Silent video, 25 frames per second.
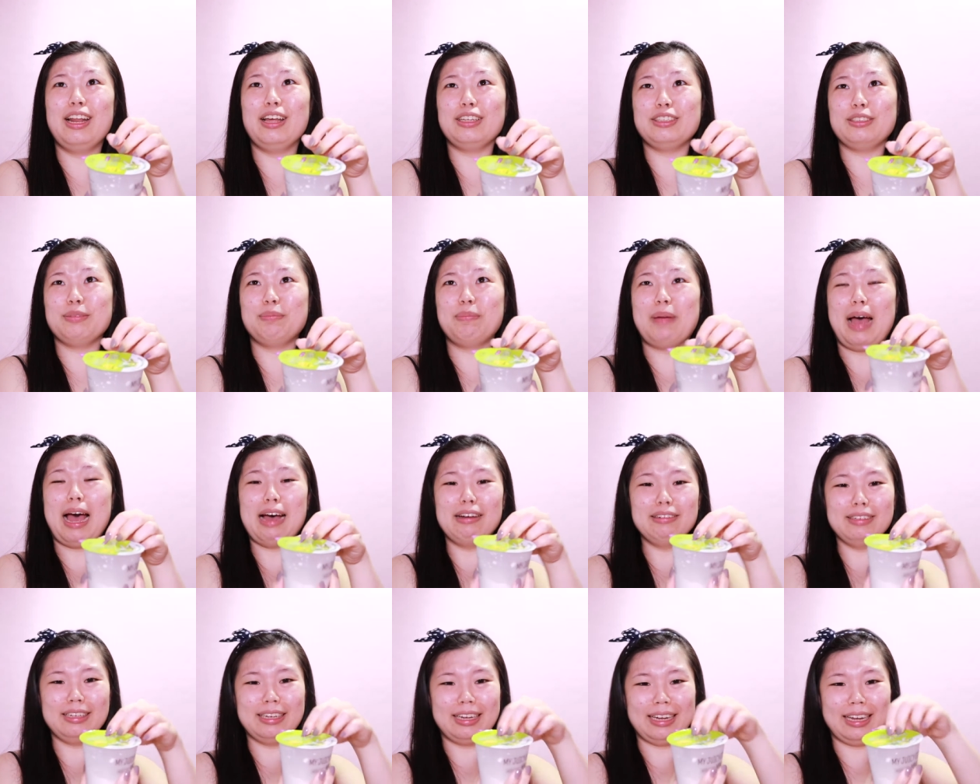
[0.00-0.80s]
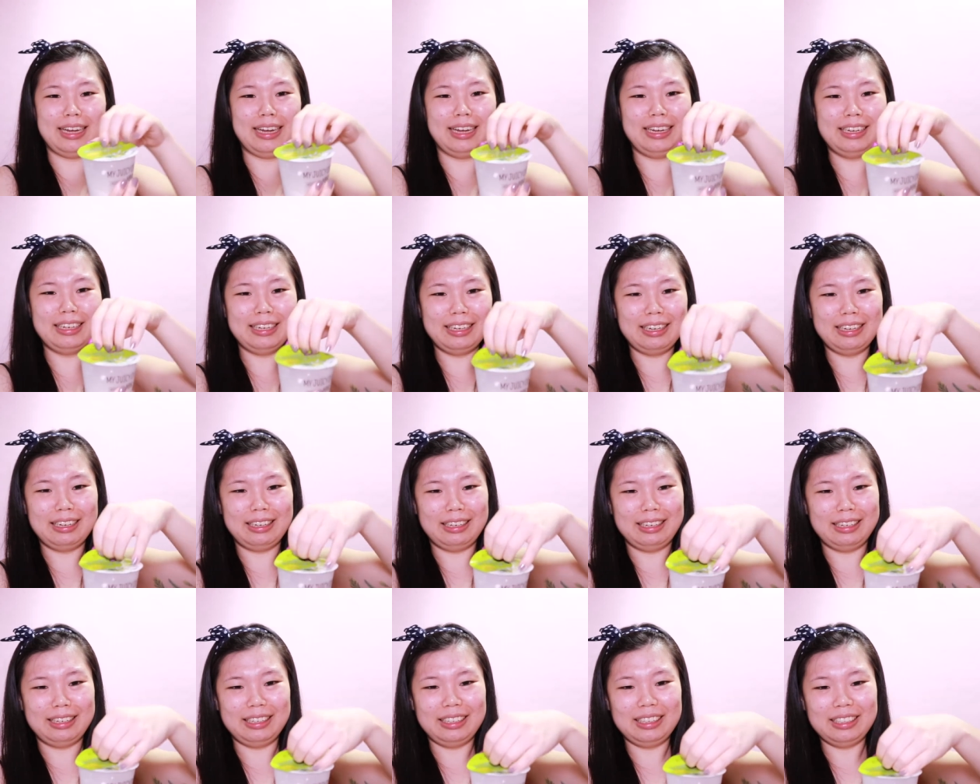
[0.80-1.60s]
lots of powder?
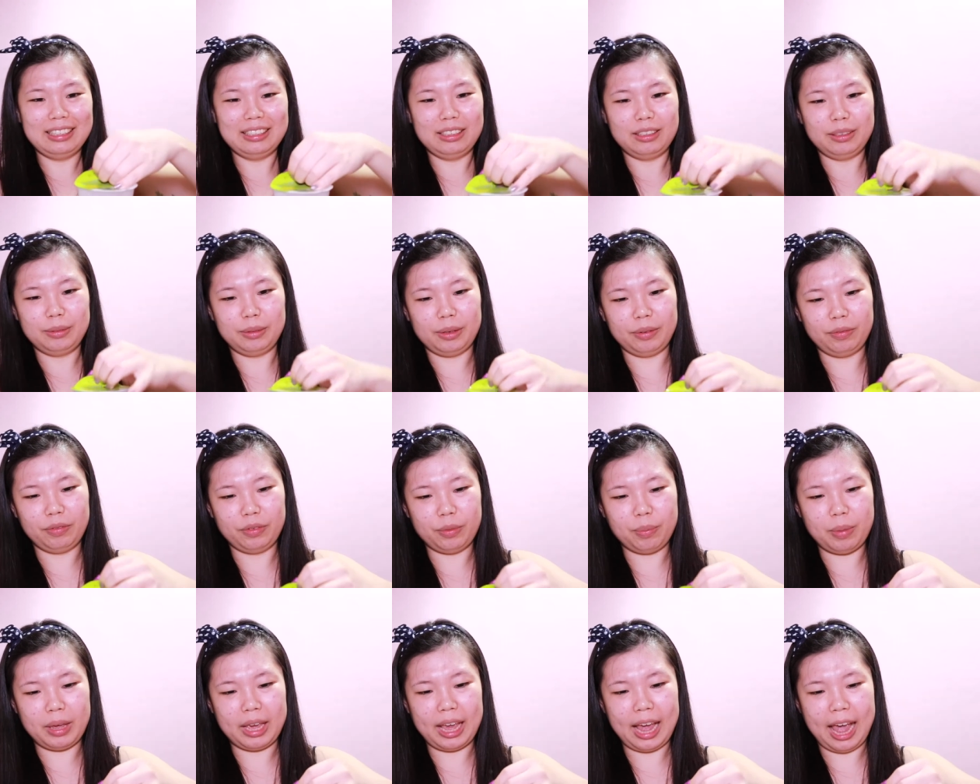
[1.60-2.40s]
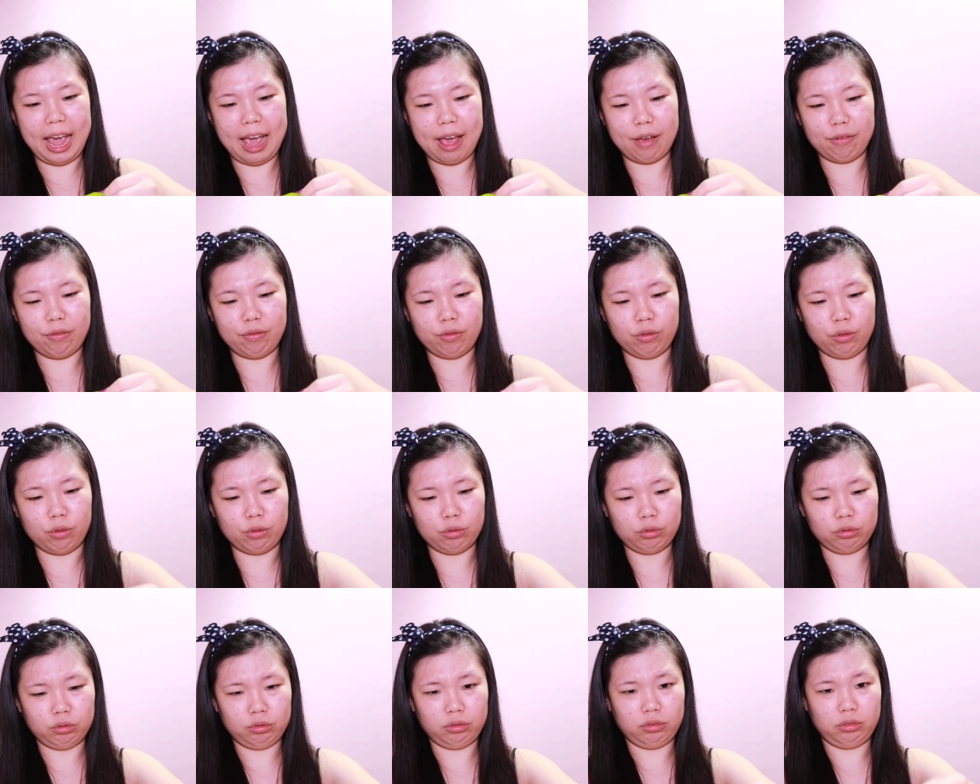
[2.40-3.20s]
You have to be
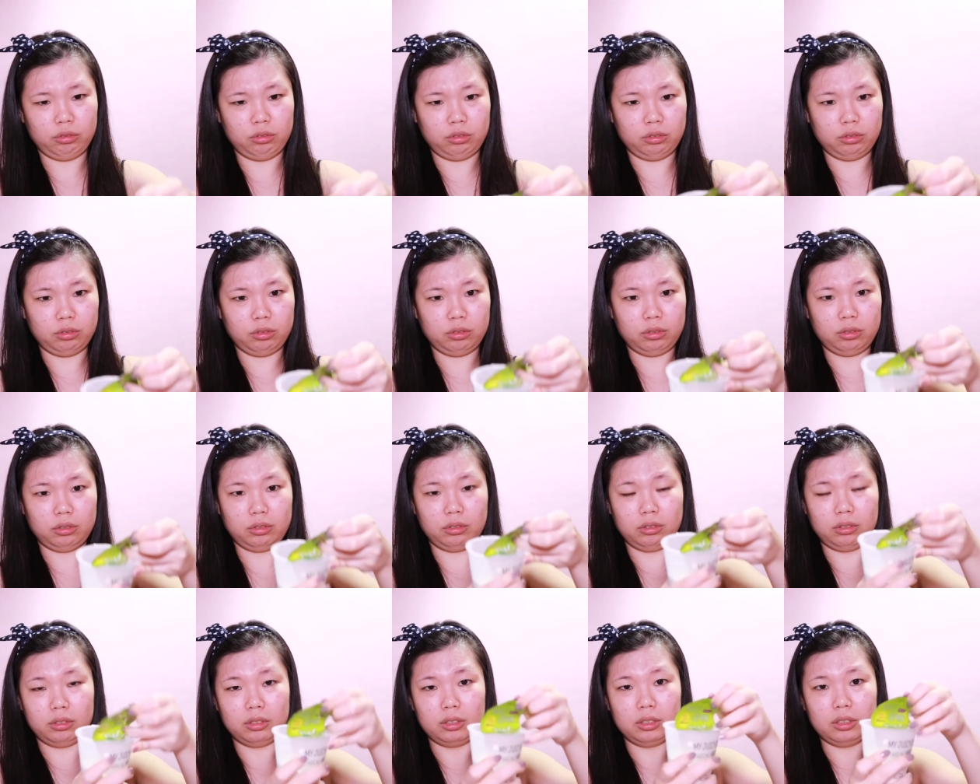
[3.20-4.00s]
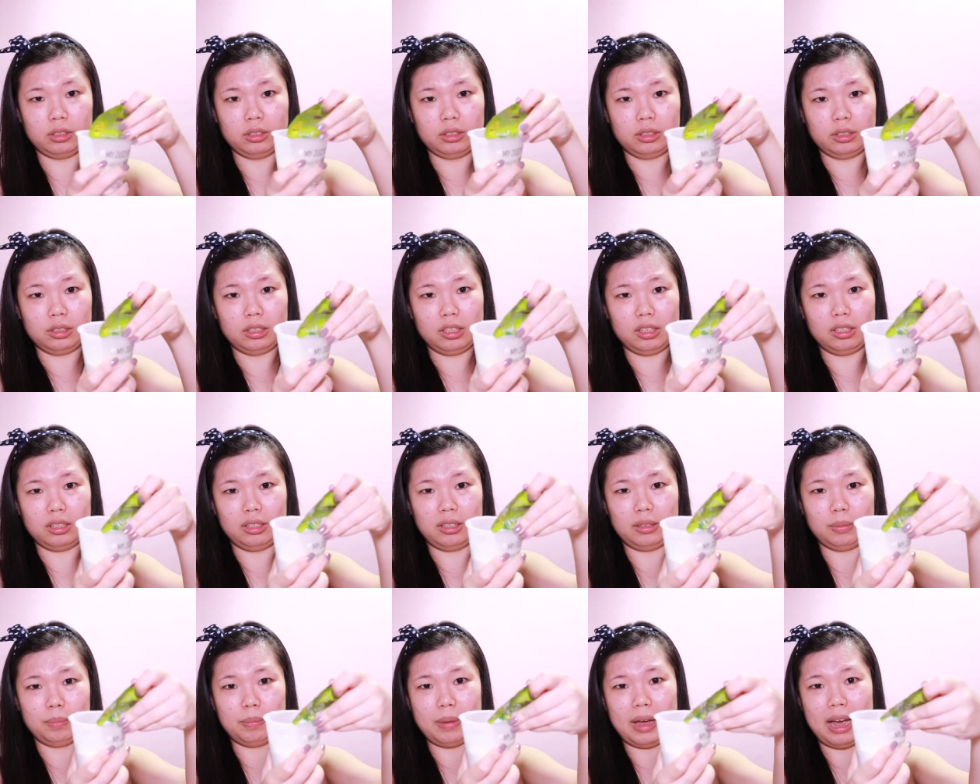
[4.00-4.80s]
careful.
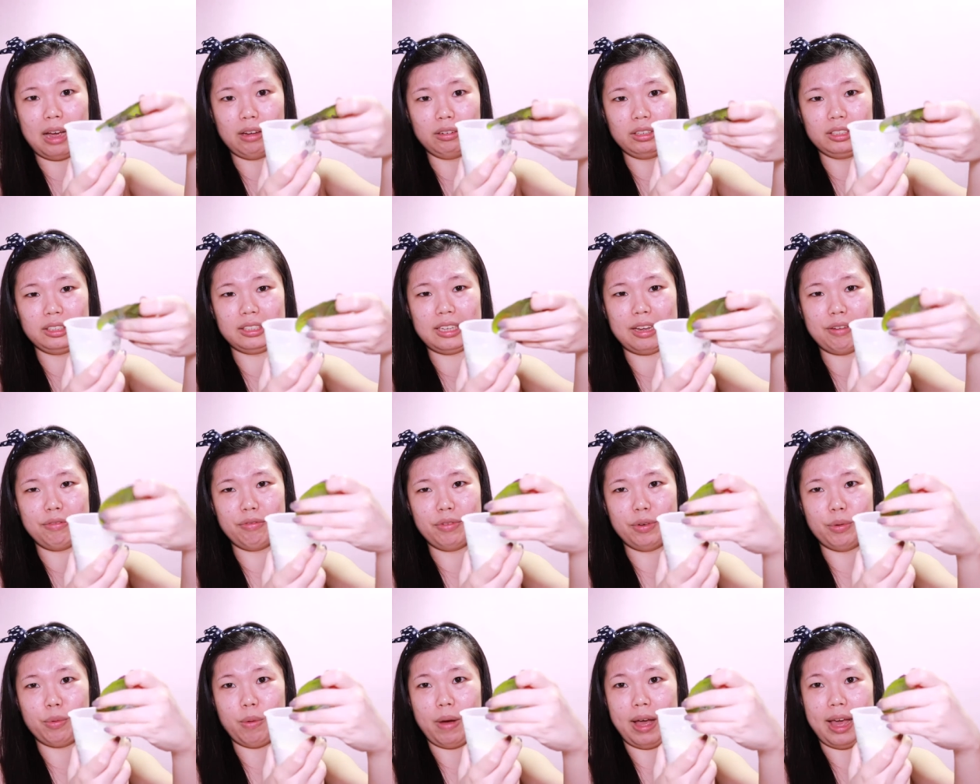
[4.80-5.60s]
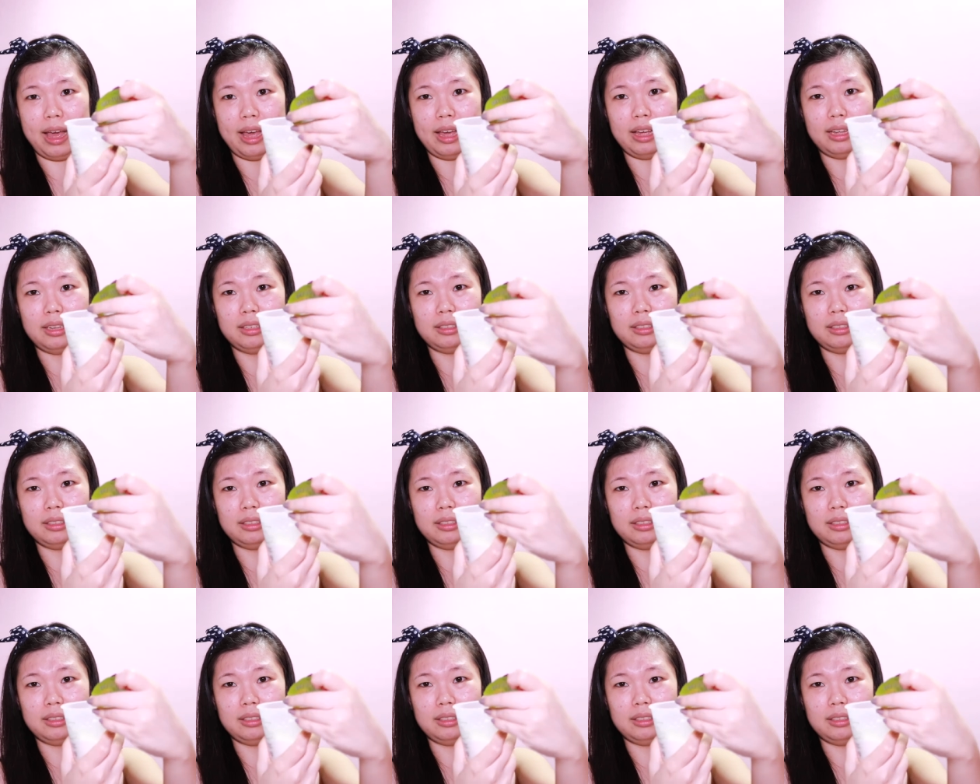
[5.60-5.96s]
The powder's everywhere.